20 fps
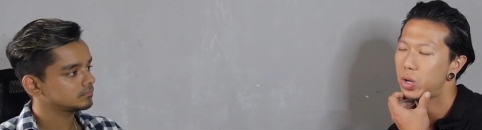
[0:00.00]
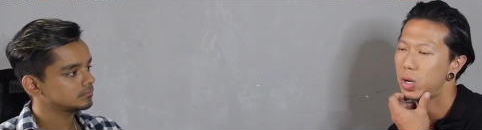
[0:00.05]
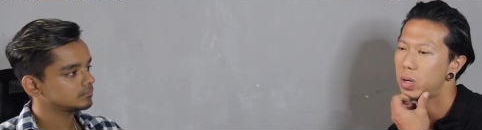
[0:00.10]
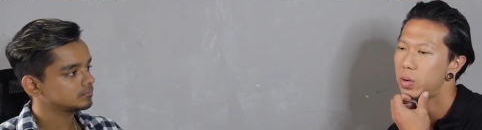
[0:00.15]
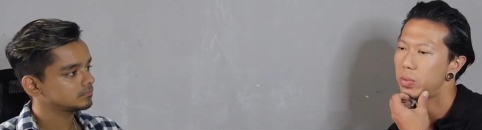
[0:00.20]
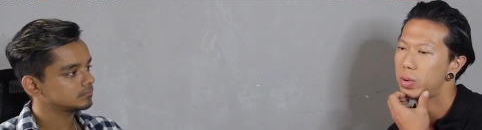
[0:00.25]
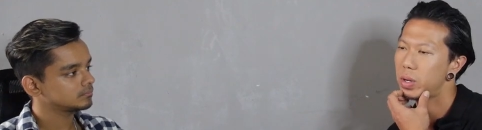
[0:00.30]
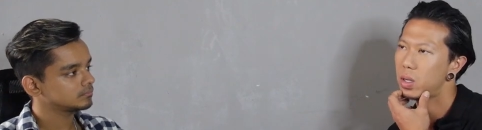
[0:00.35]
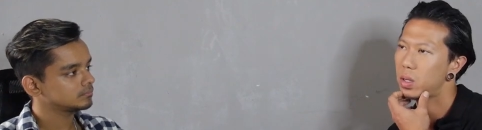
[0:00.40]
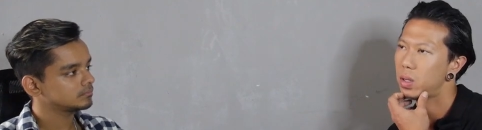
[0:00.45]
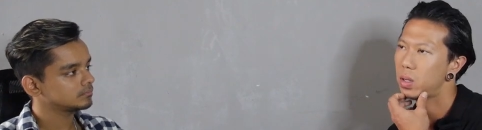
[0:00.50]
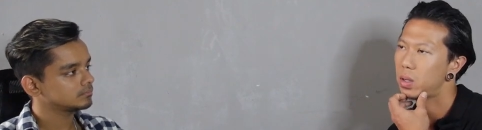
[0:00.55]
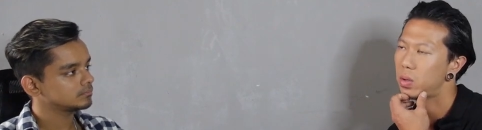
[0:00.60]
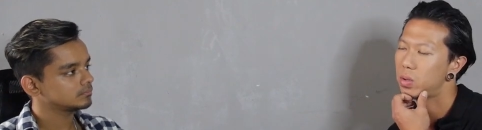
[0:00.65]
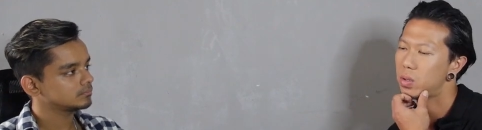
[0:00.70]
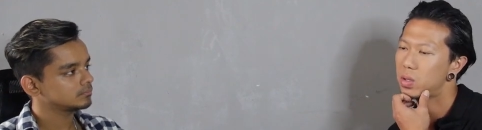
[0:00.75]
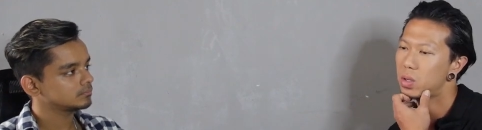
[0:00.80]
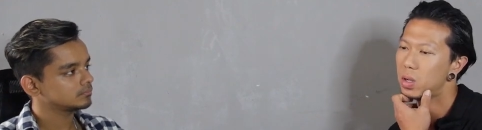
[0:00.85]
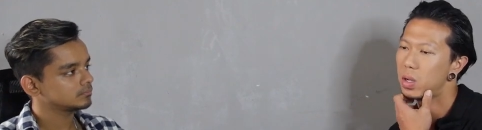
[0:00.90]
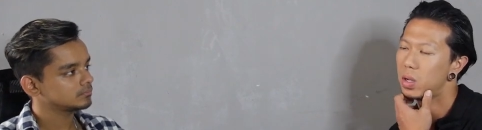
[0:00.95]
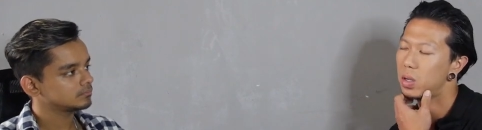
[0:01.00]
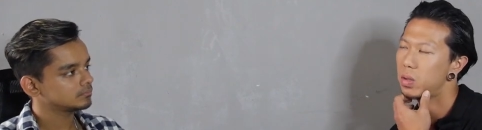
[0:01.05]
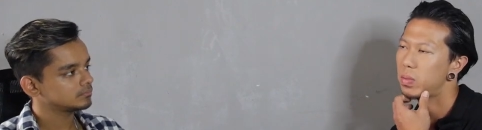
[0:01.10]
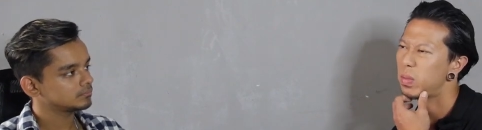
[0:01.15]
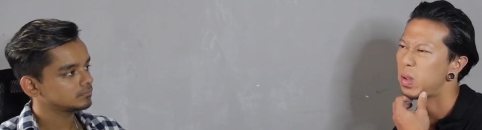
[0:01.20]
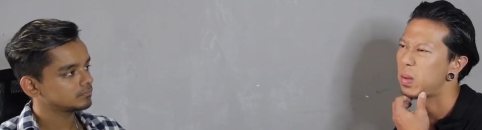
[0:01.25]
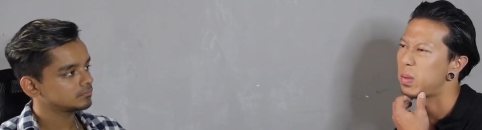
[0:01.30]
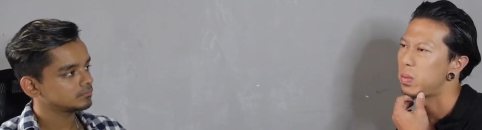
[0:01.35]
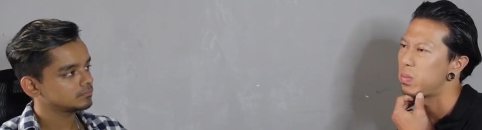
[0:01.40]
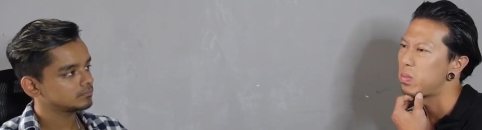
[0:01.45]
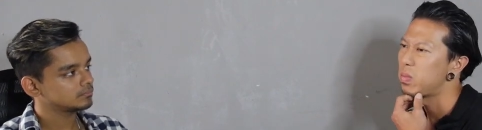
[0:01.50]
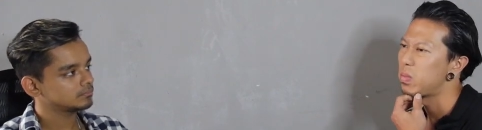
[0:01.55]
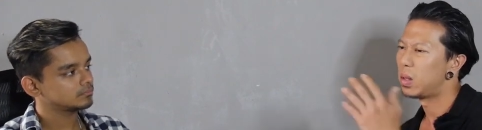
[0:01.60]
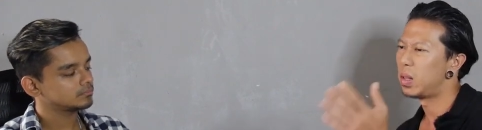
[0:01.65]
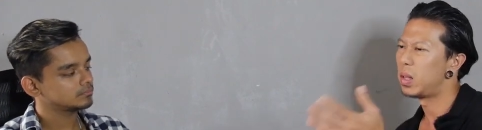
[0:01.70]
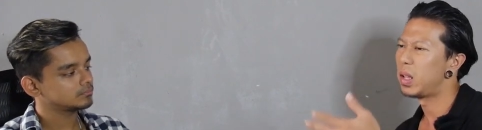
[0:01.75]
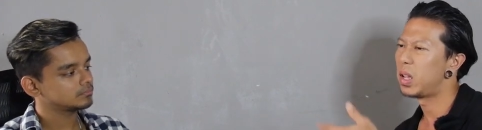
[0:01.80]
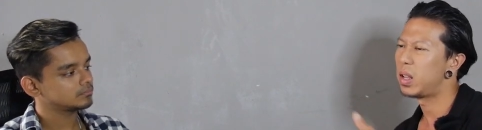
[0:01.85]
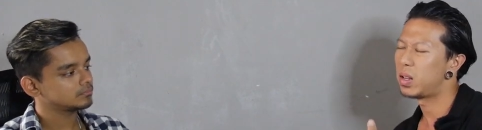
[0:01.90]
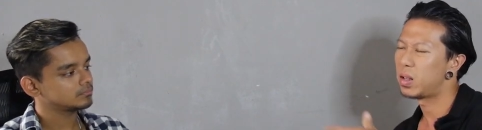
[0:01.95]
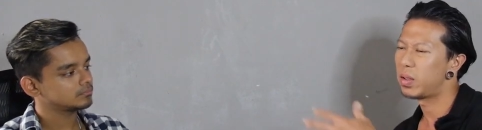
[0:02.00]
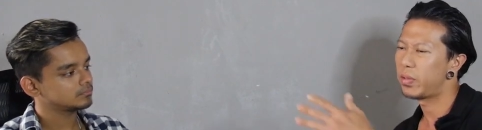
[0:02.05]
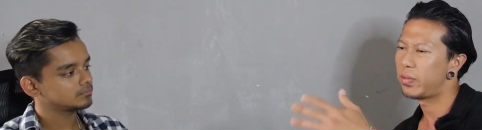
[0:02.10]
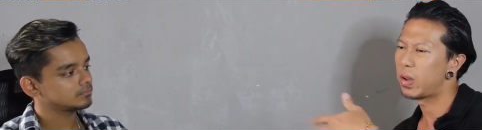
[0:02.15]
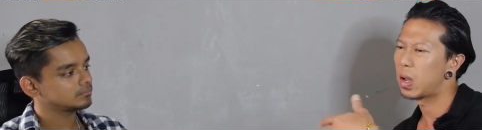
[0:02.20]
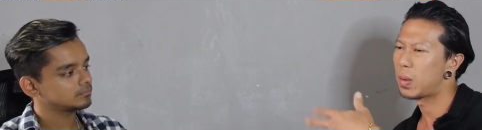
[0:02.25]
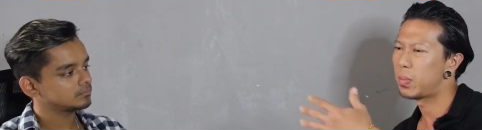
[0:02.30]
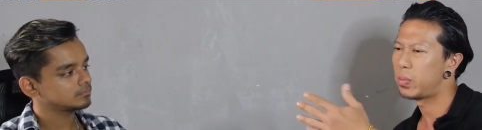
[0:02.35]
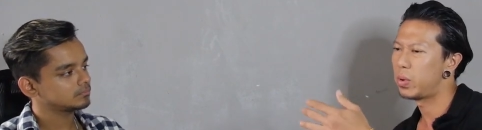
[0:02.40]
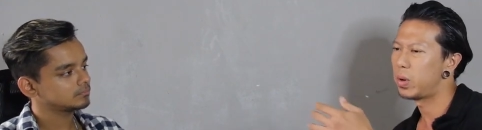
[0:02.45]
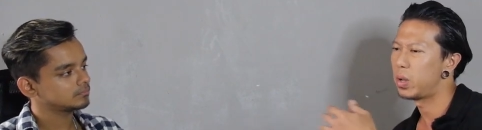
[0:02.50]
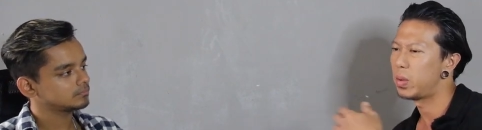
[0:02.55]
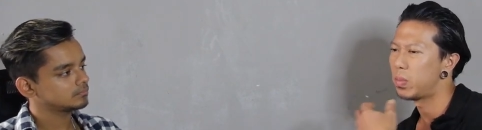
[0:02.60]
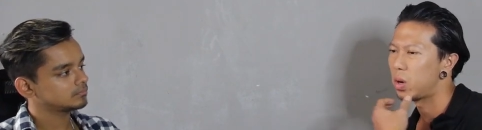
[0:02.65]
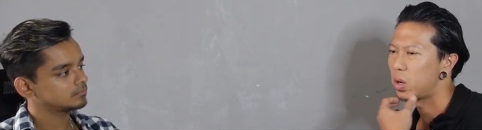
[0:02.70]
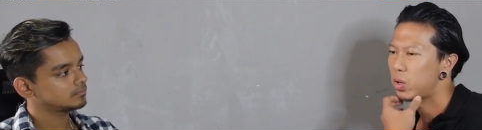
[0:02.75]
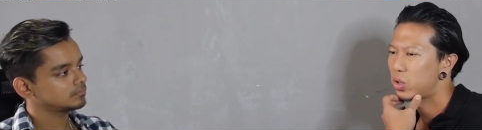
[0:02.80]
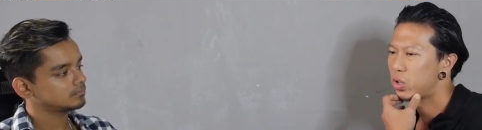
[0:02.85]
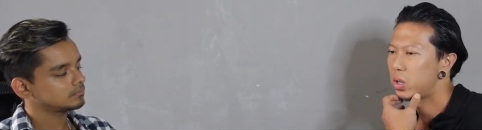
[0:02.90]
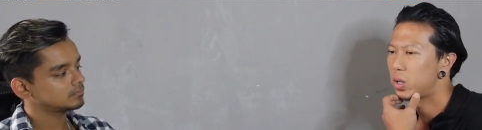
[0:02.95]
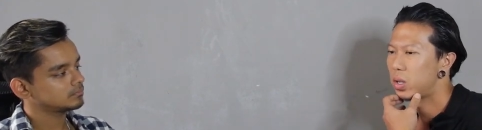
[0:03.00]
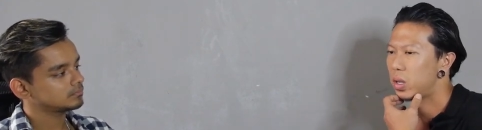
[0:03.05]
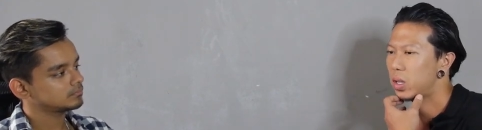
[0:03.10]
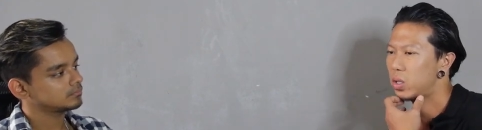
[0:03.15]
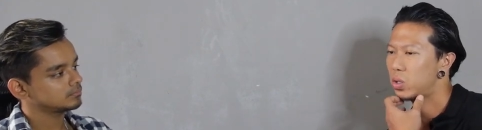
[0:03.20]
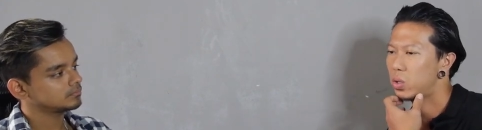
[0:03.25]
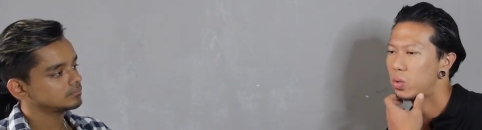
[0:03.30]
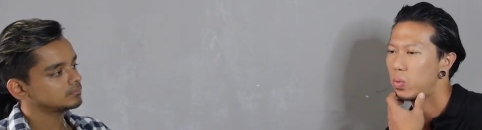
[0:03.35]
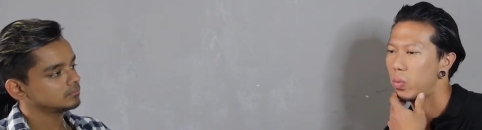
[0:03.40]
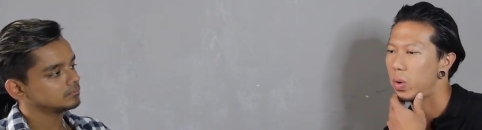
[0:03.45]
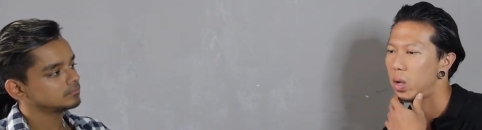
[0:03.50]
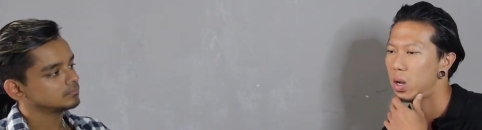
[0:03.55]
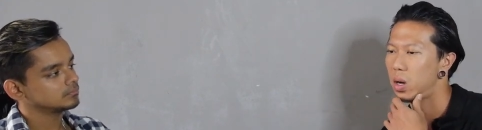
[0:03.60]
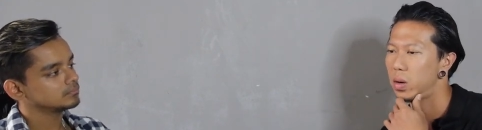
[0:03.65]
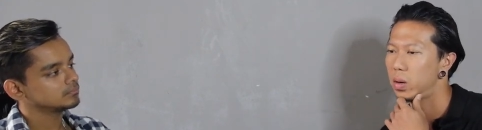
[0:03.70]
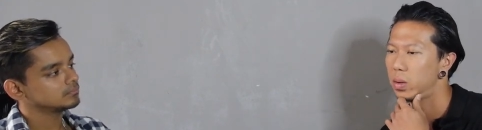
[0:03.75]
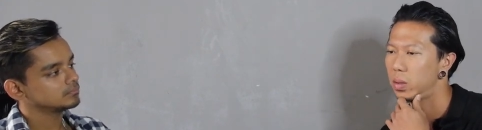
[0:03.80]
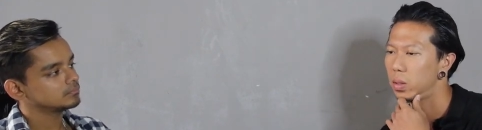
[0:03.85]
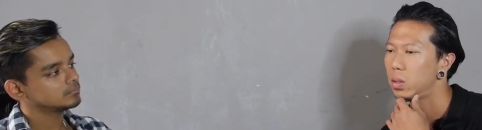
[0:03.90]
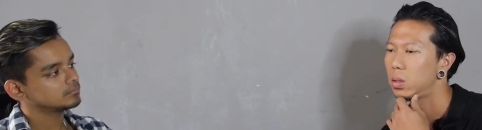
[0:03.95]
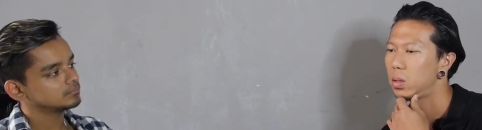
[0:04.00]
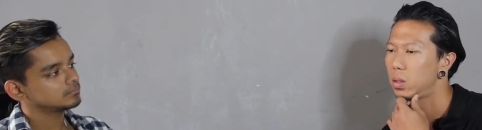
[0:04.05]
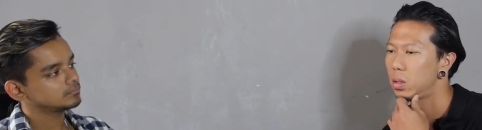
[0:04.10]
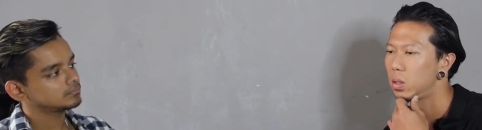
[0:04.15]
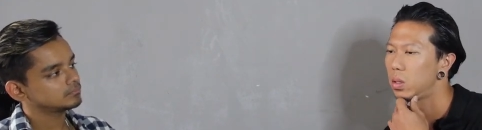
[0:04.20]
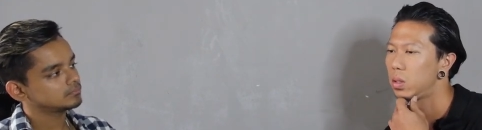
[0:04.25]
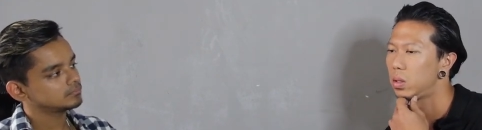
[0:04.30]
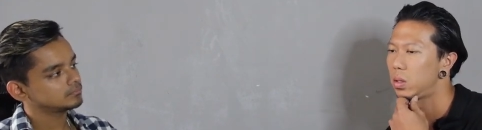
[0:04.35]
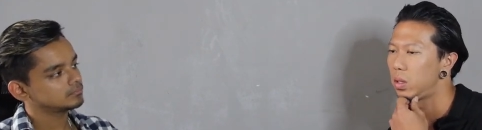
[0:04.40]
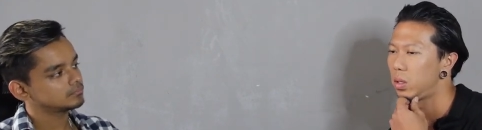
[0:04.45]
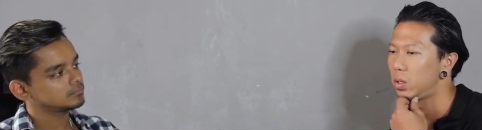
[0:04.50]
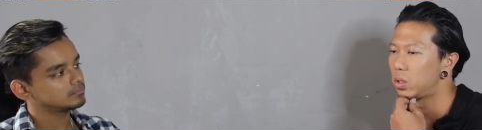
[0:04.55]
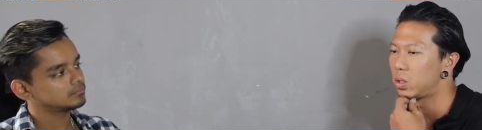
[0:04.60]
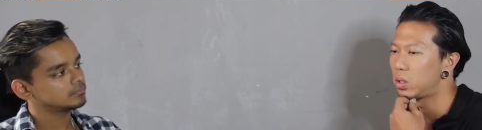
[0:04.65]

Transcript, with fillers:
Speaker 1: January. I would say maybe late February, March, that's where things